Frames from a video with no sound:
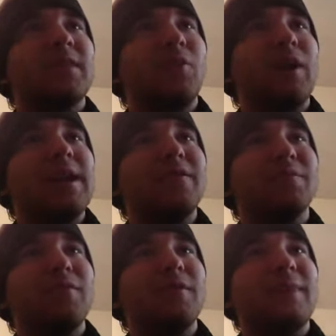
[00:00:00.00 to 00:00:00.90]
the way he
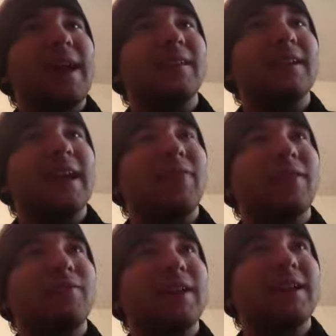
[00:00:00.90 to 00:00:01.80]
was moving back, like,
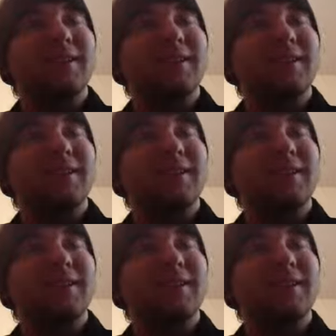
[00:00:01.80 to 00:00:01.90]
every freaking,